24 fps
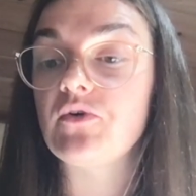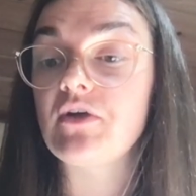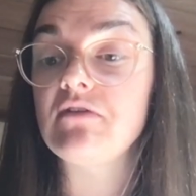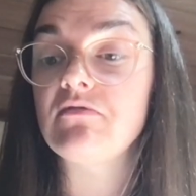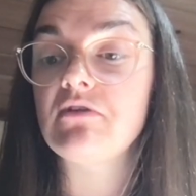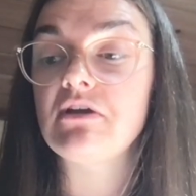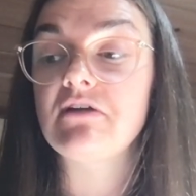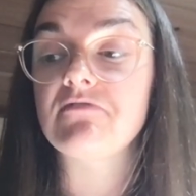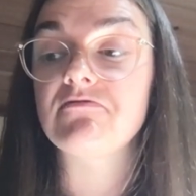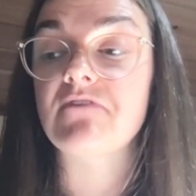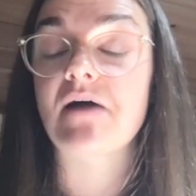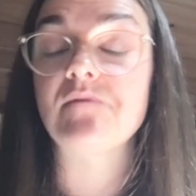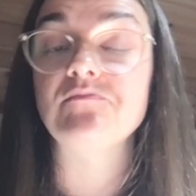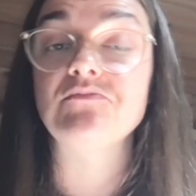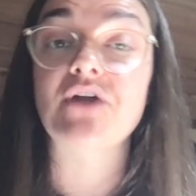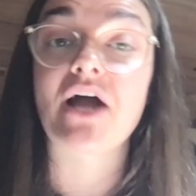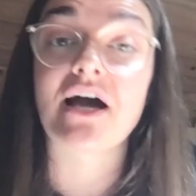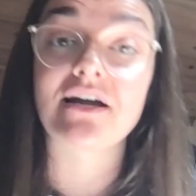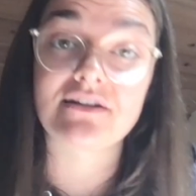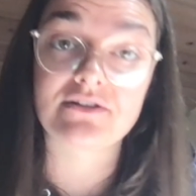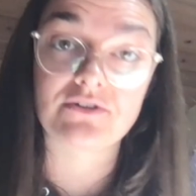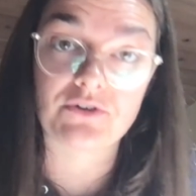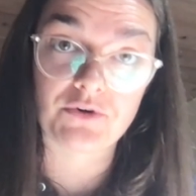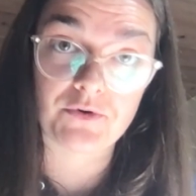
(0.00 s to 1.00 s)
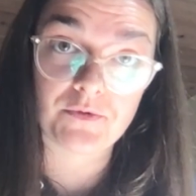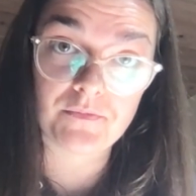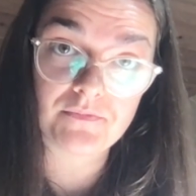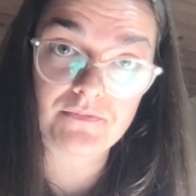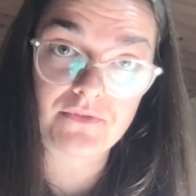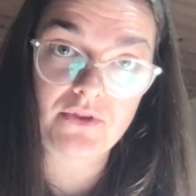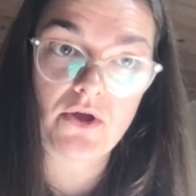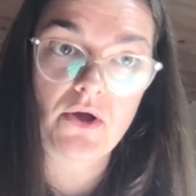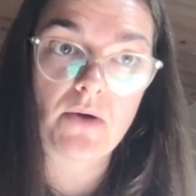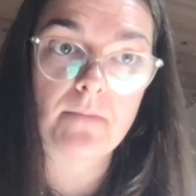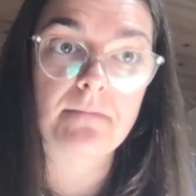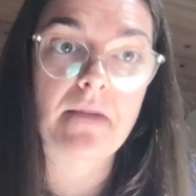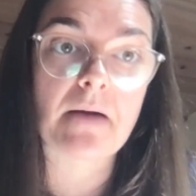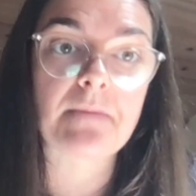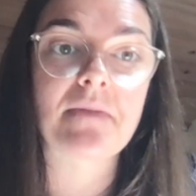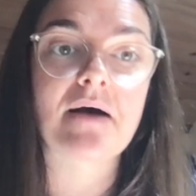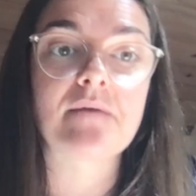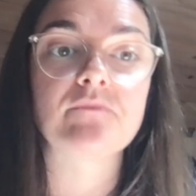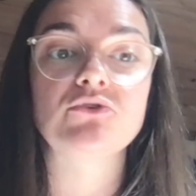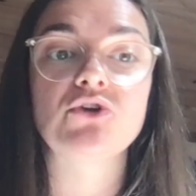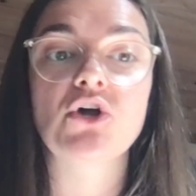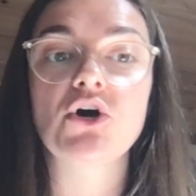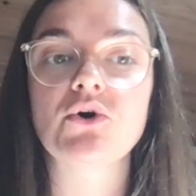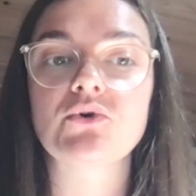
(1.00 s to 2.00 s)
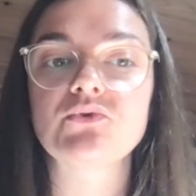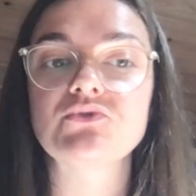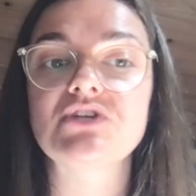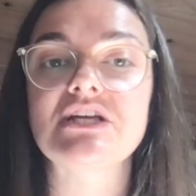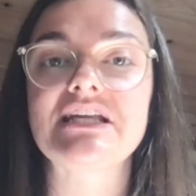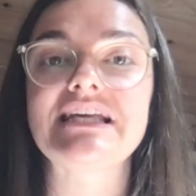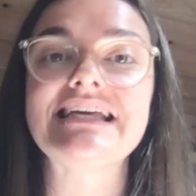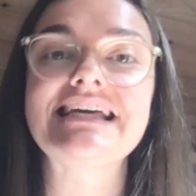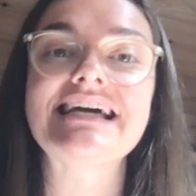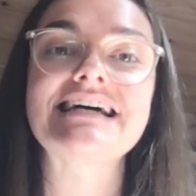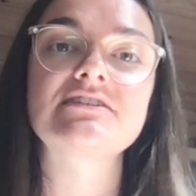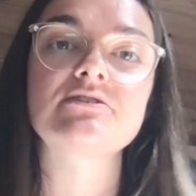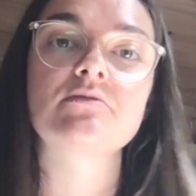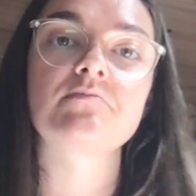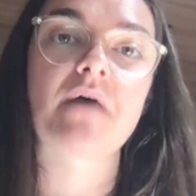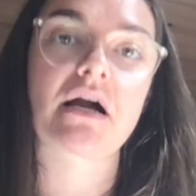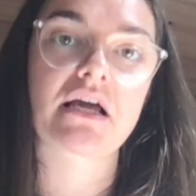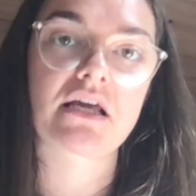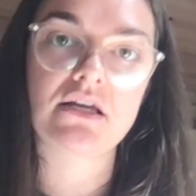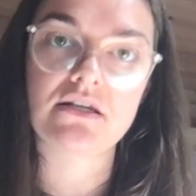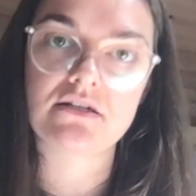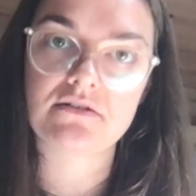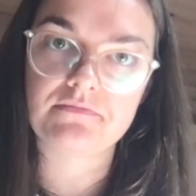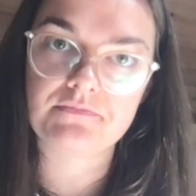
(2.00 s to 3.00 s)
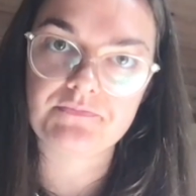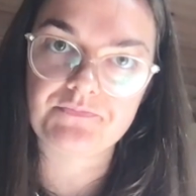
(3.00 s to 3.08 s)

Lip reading: even if I'm not at home, my mom knows that he has to pack it.